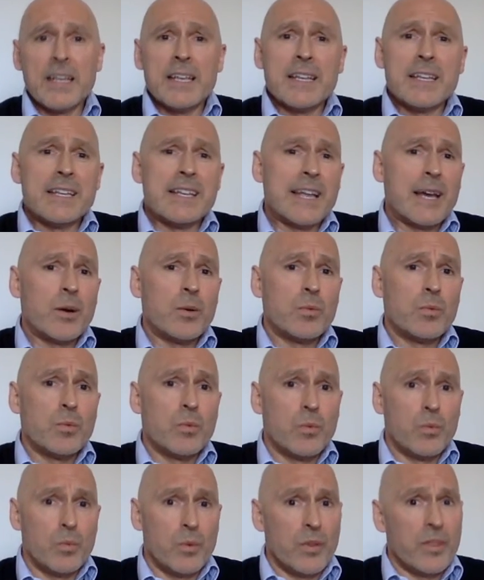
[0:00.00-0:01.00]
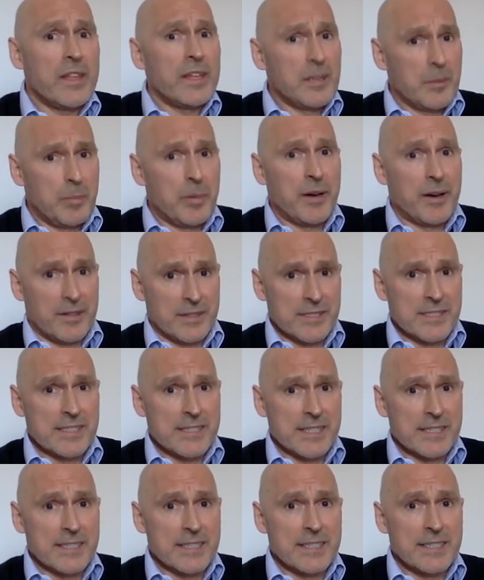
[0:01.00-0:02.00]
Now, within the partner
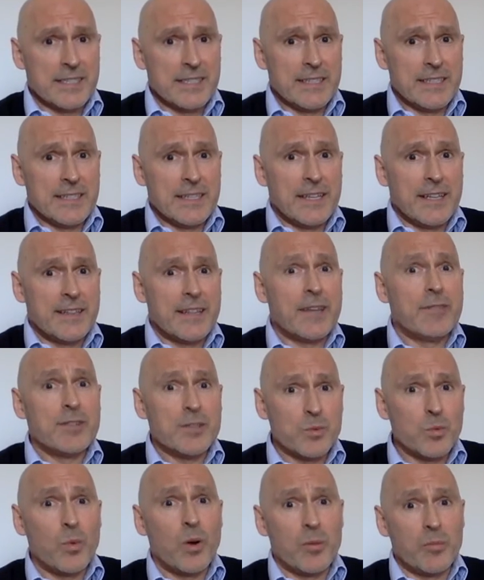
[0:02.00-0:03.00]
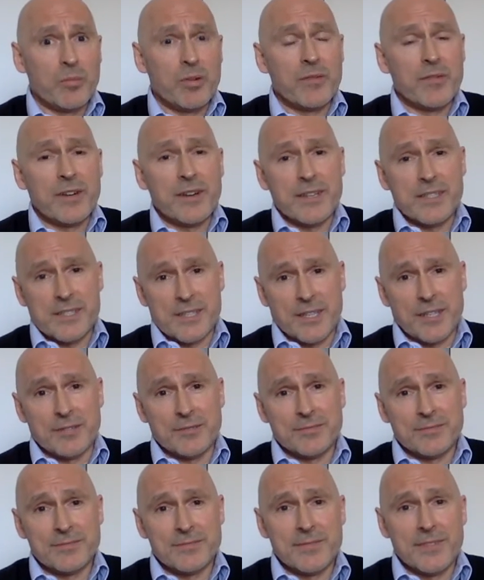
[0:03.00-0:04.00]
study, there is one proviso,
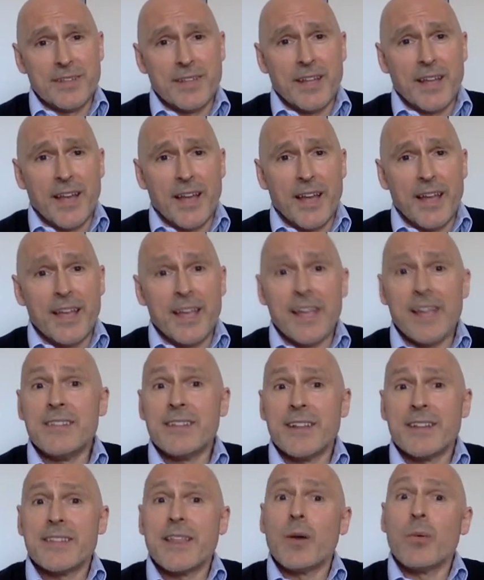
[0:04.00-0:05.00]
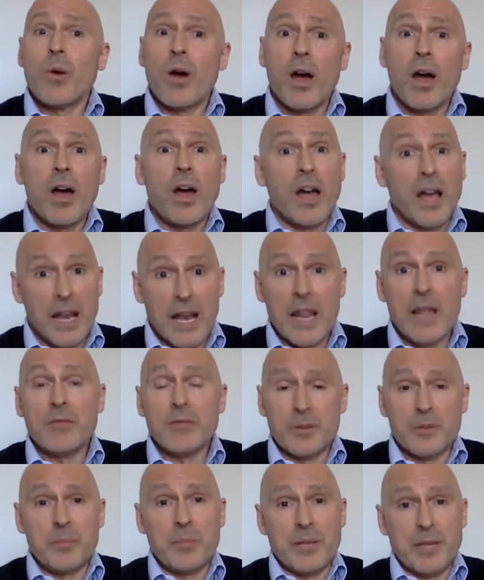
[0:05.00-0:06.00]
in that there were
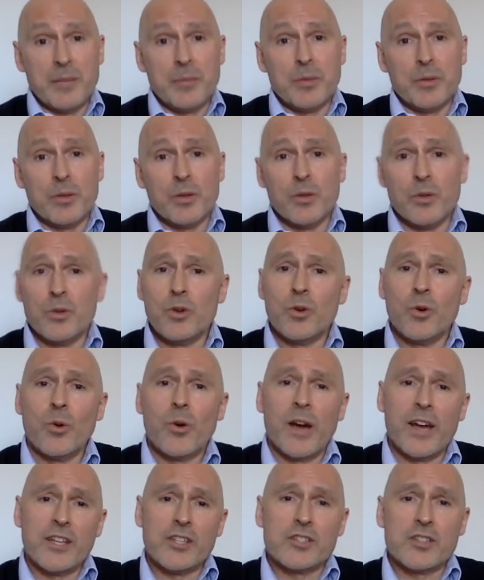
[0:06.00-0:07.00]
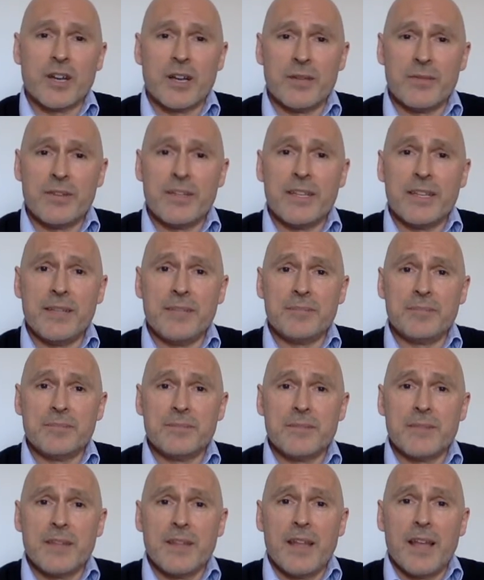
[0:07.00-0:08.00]
11 people who caught HIV,
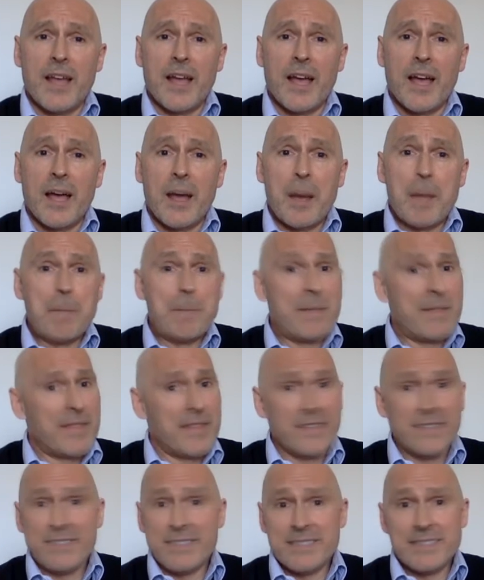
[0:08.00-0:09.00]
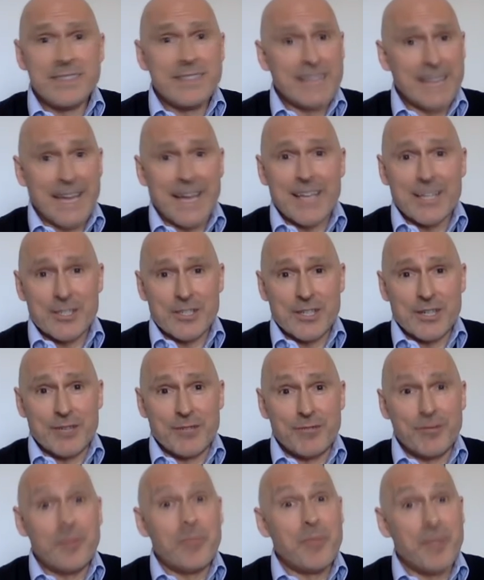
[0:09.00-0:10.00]
but they didn't catch it
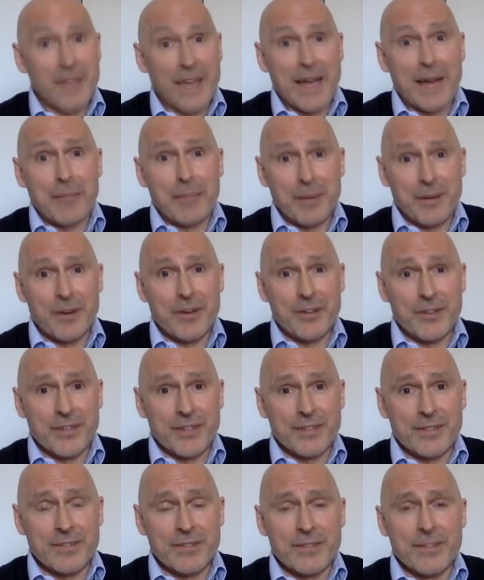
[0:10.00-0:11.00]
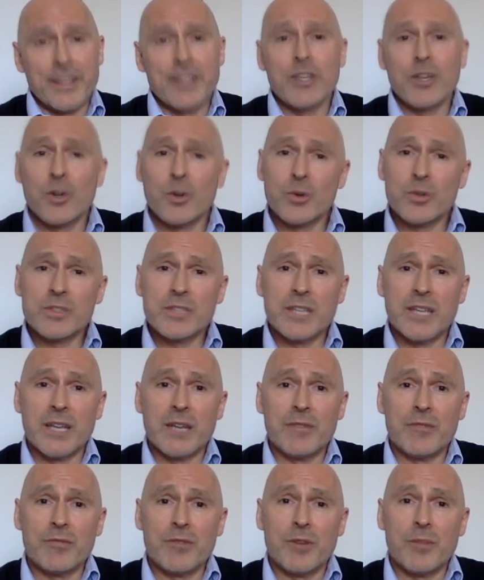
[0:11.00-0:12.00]
from that partner. They caught it
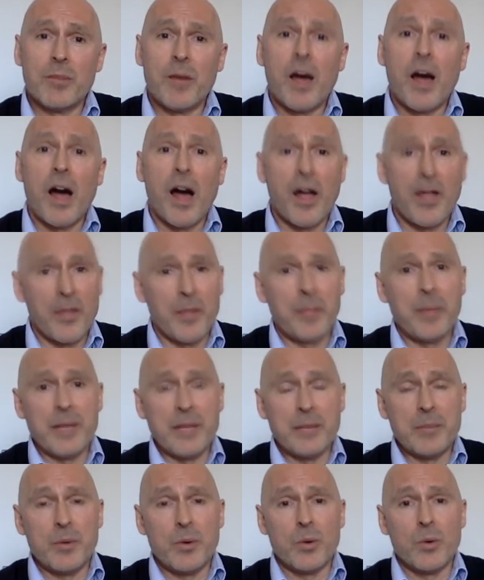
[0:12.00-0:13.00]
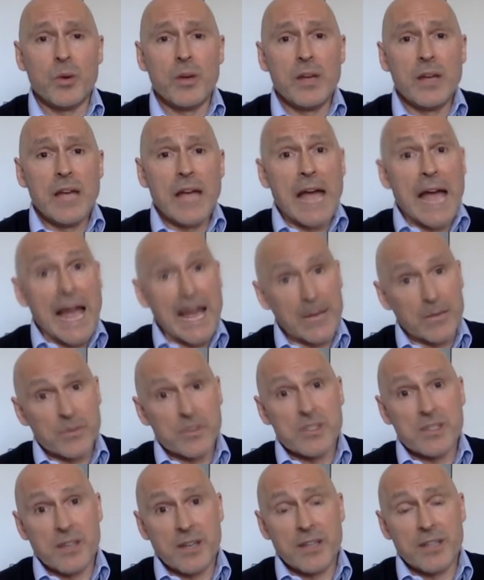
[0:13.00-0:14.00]
from other people
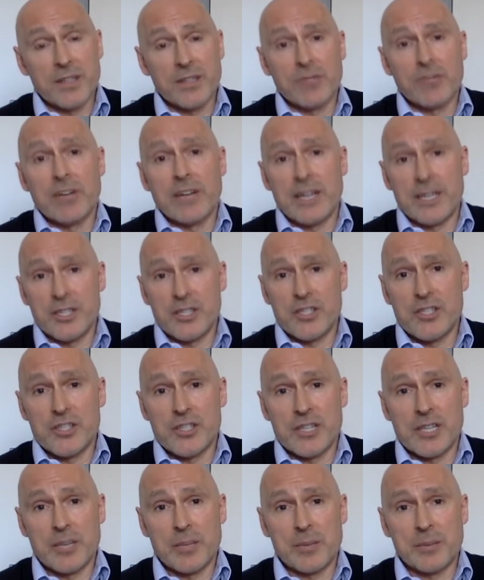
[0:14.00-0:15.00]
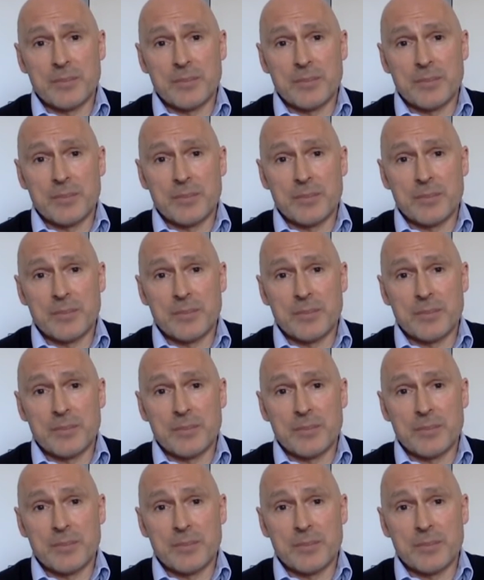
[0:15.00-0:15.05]
outside the relationship.